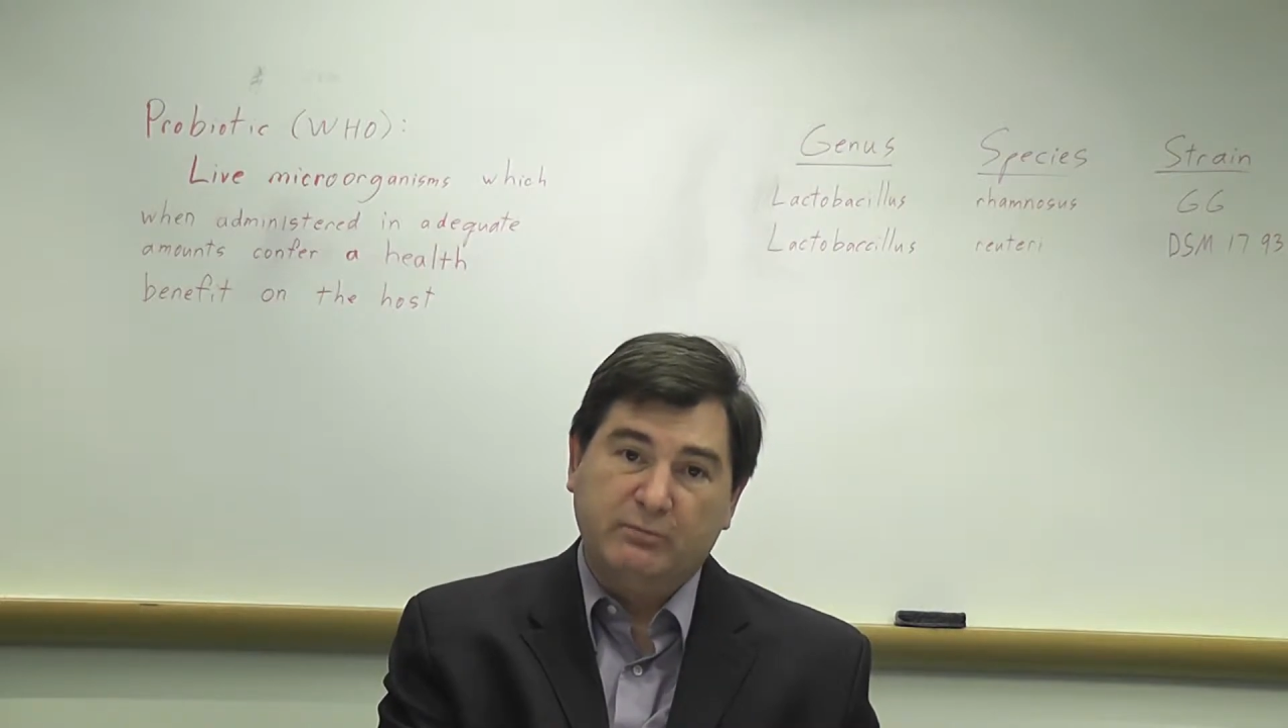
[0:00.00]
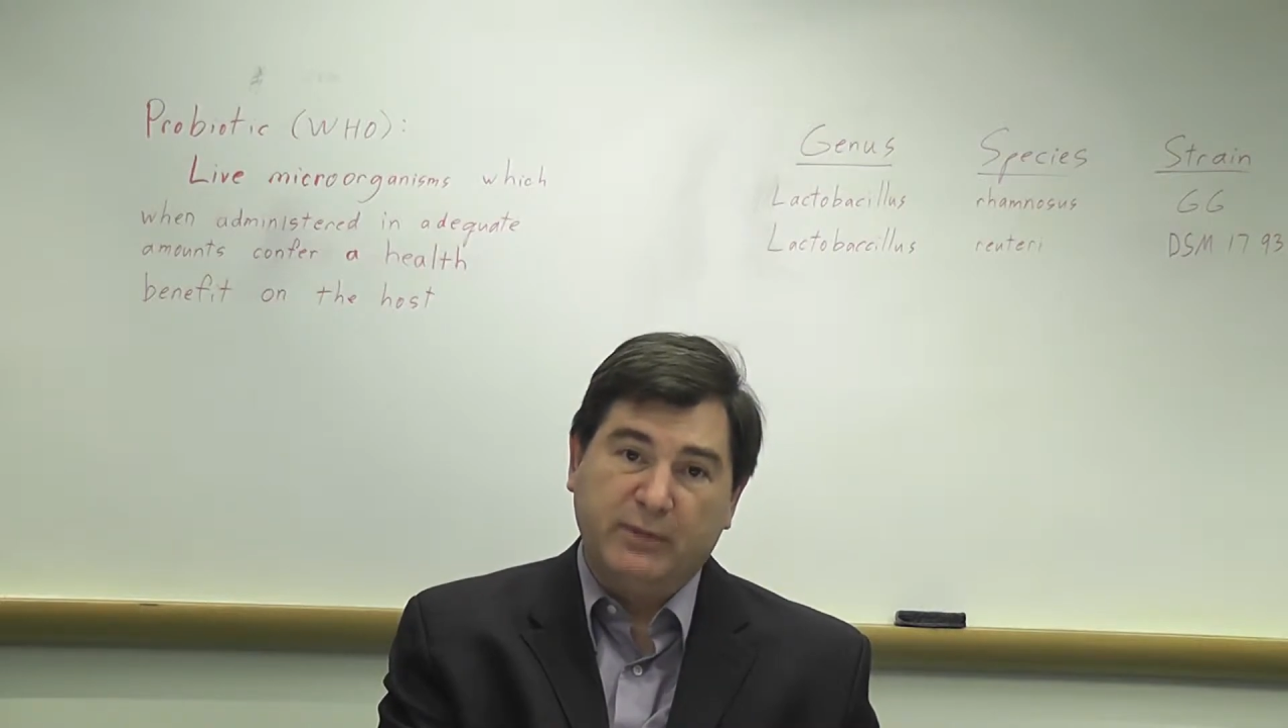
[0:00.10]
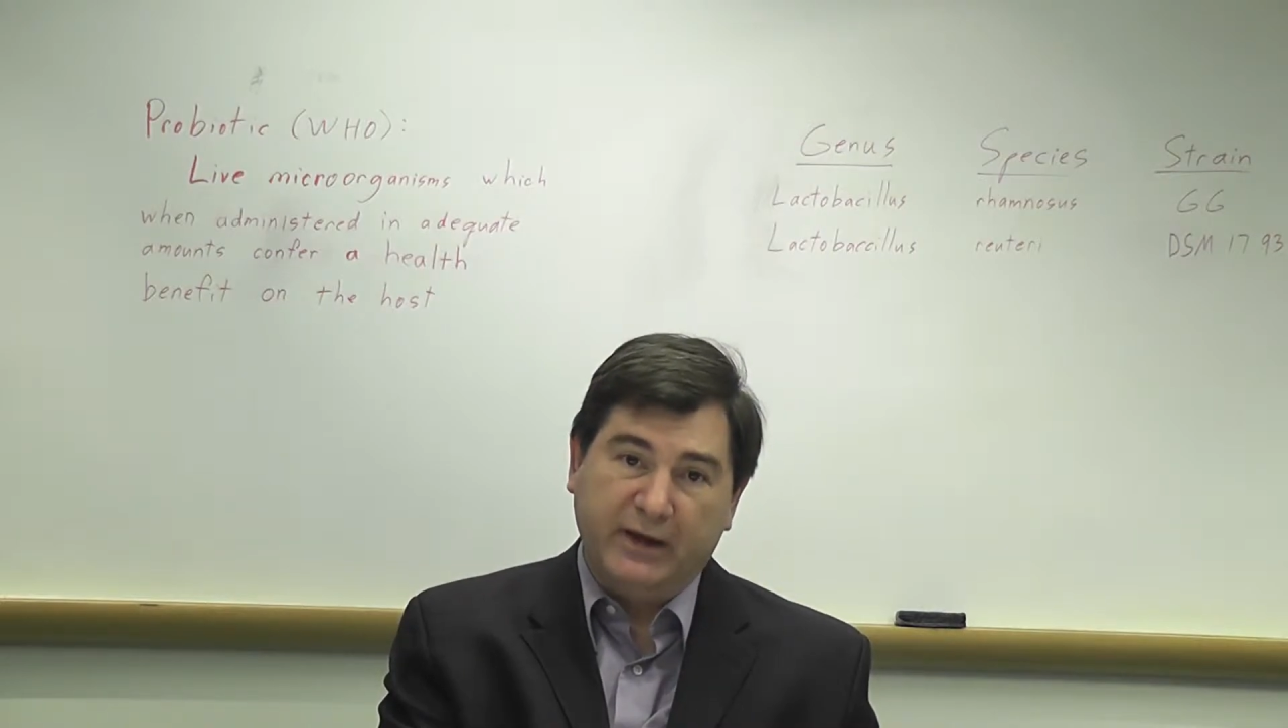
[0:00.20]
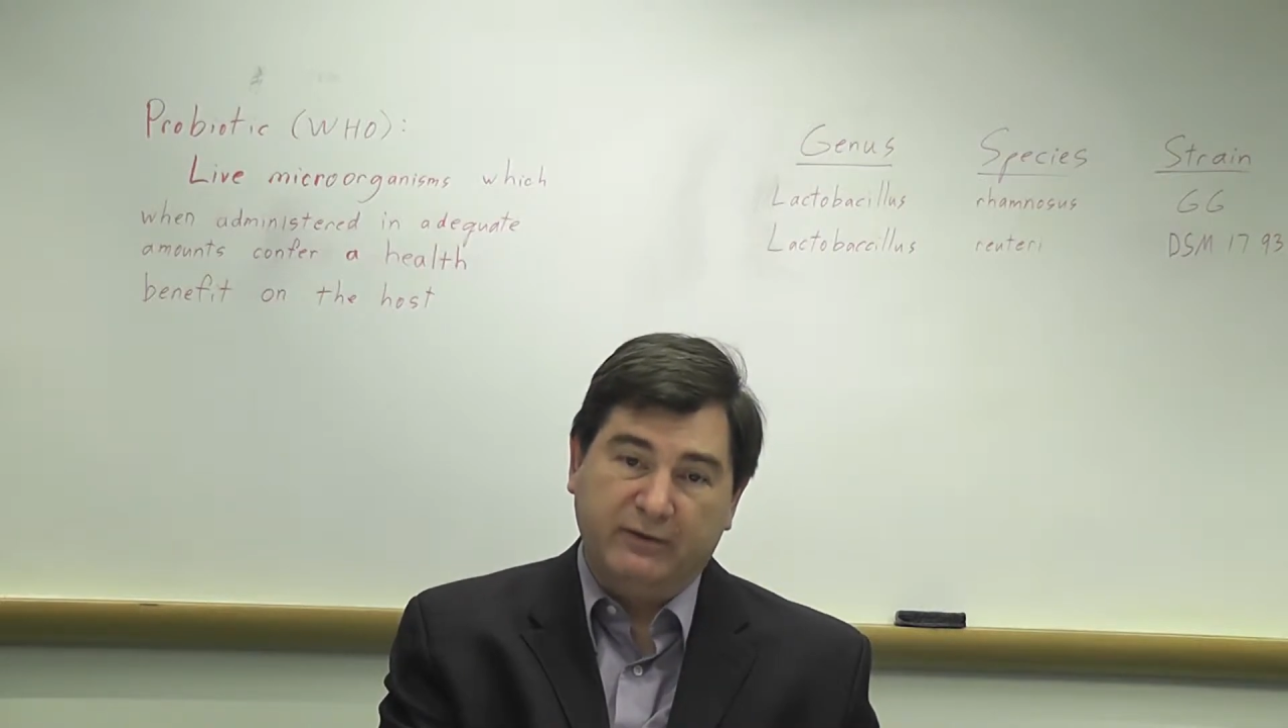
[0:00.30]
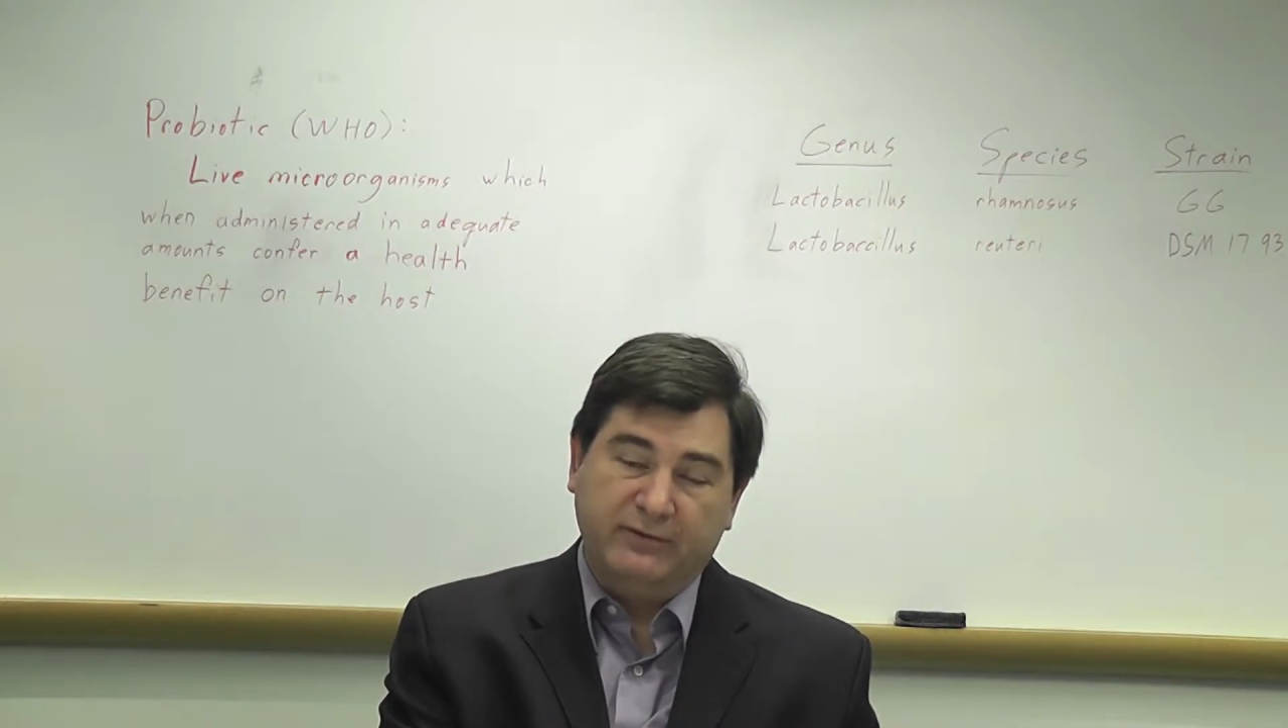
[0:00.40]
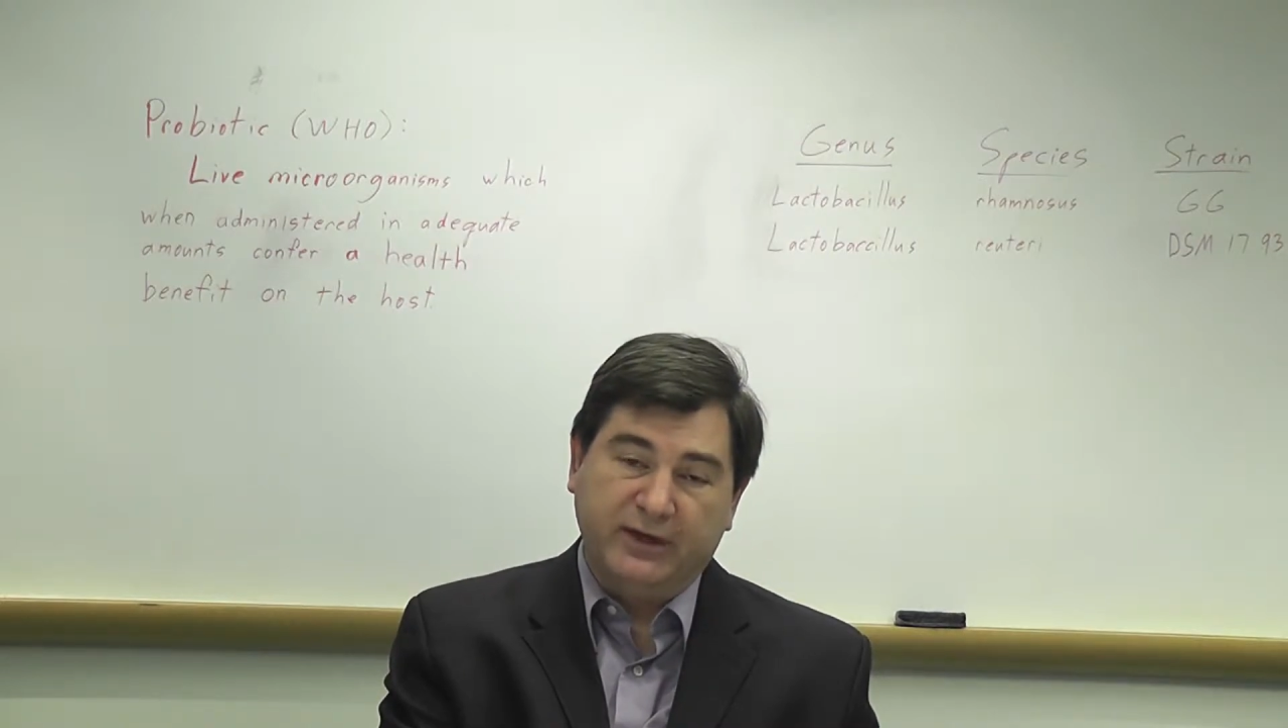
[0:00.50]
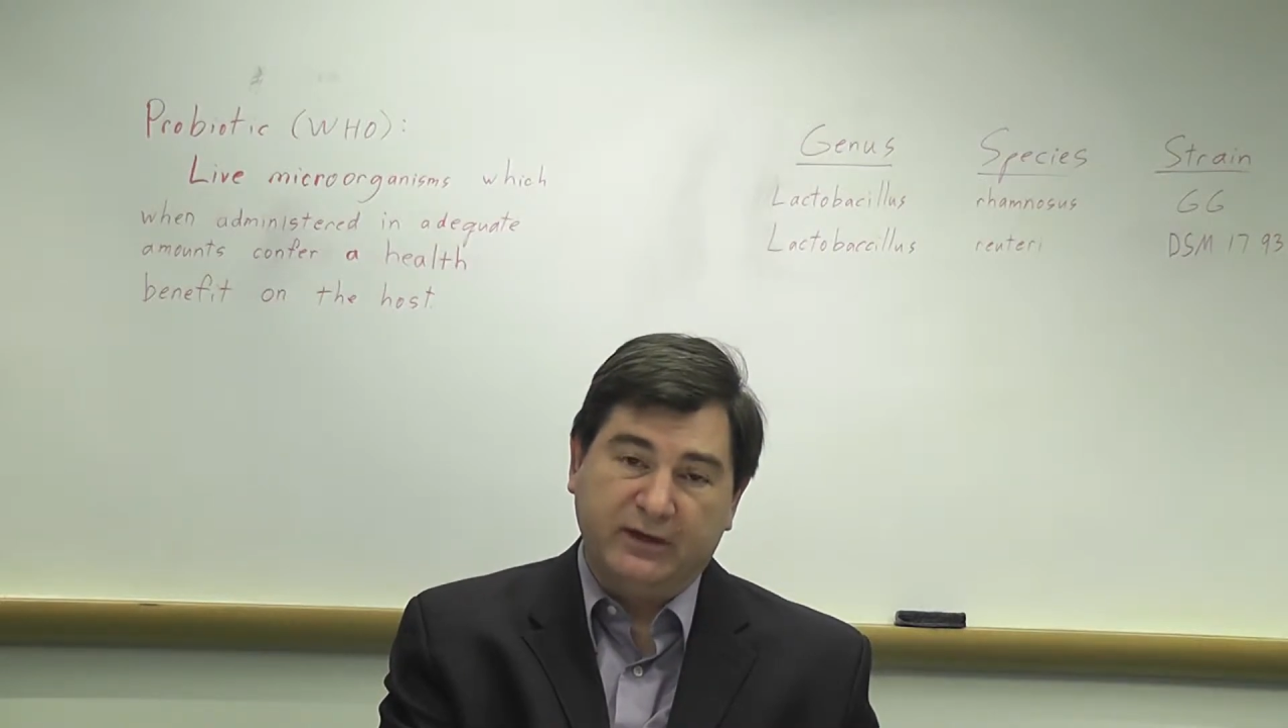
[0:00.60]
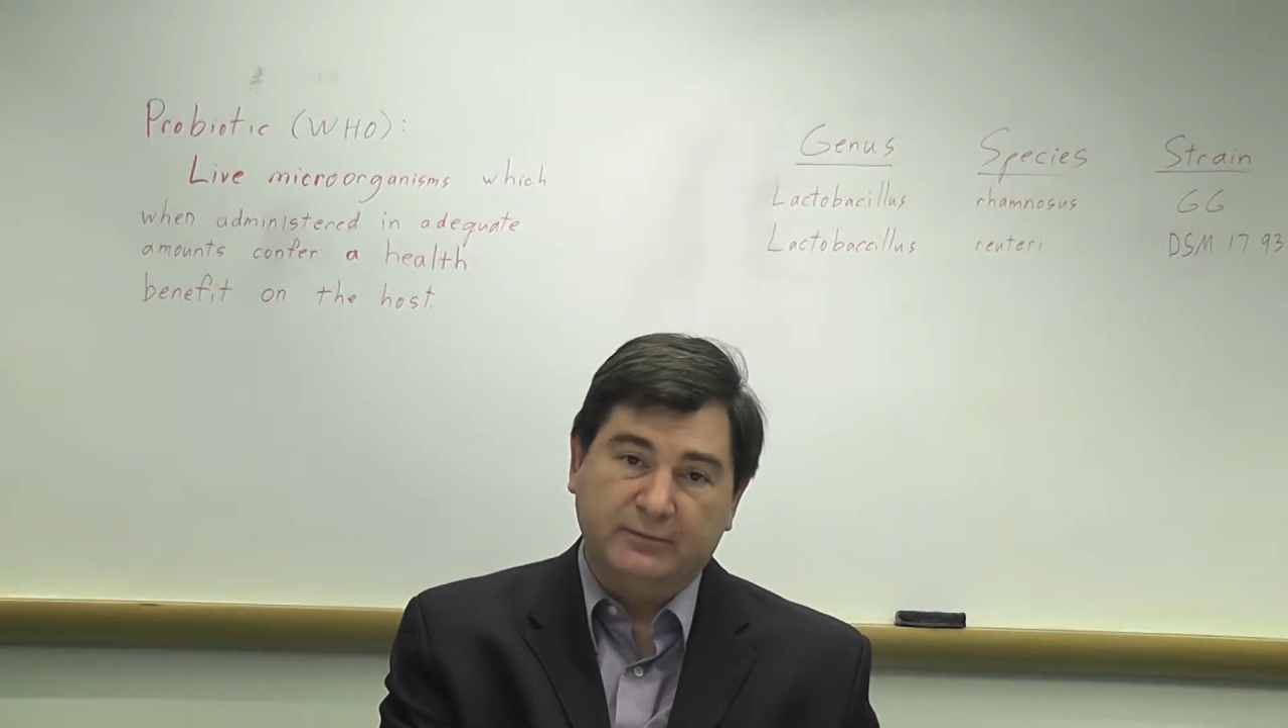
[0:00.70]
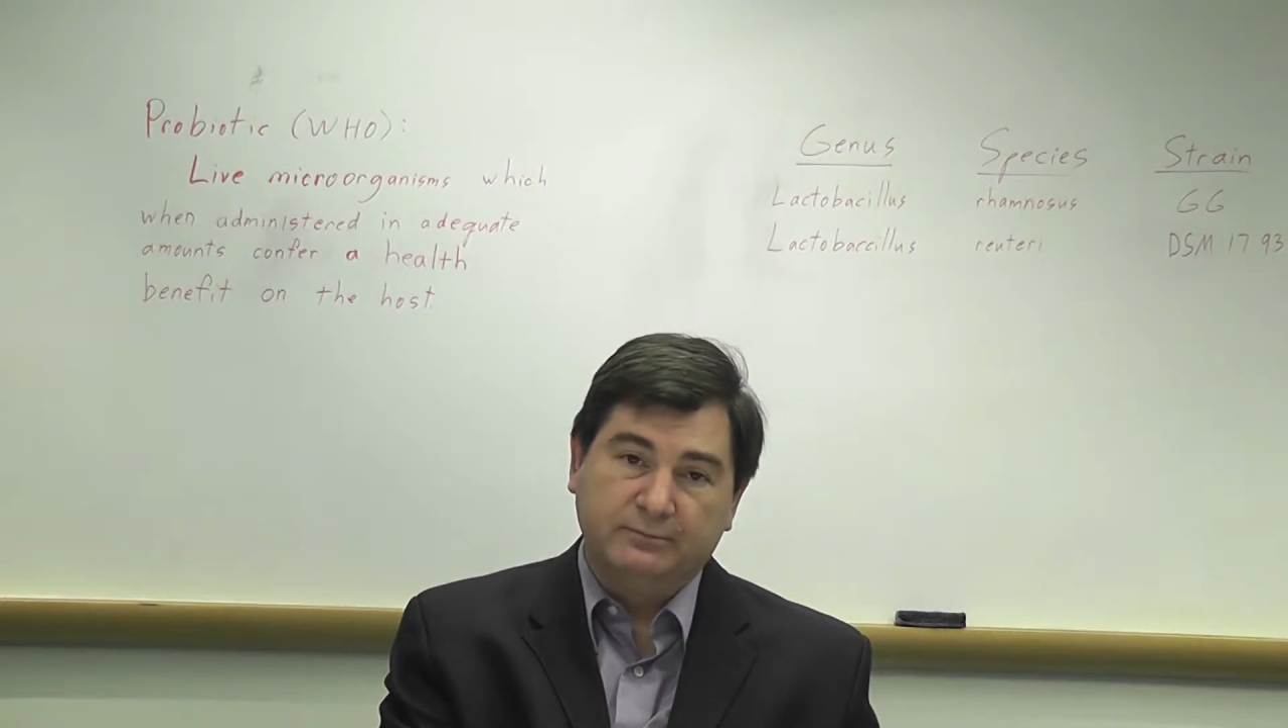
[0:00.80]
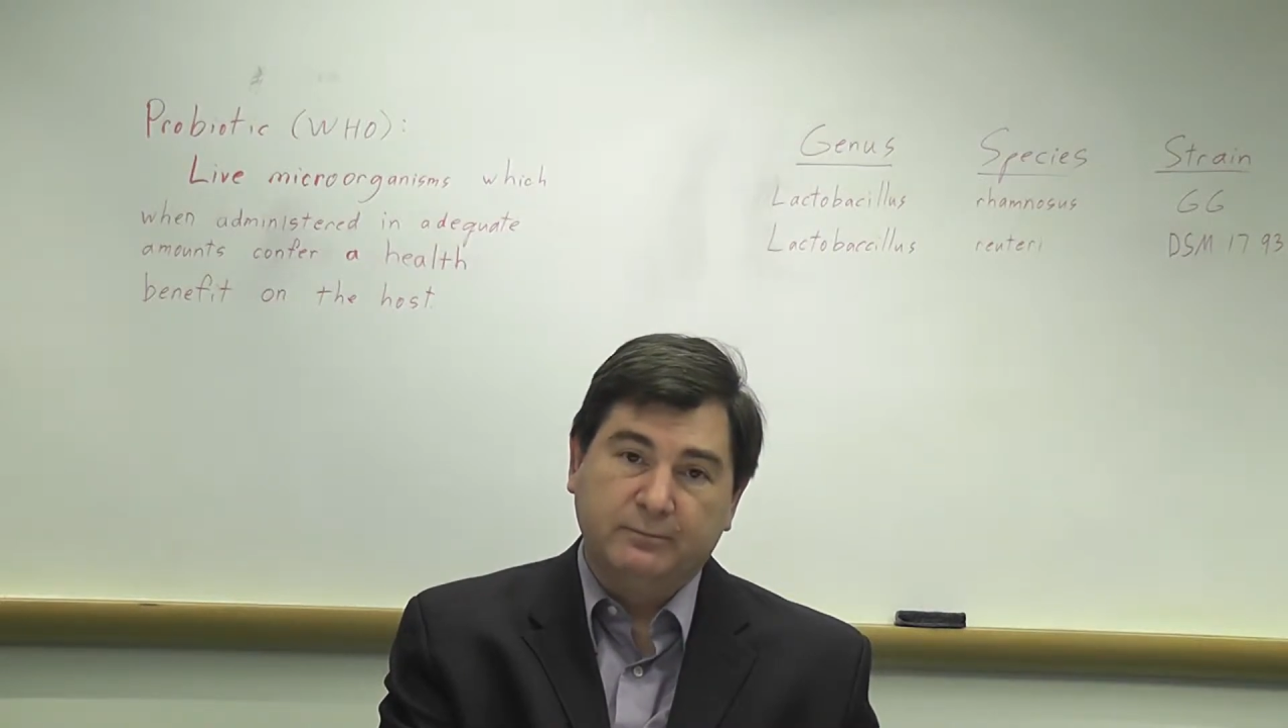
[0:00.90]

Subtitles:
benefit.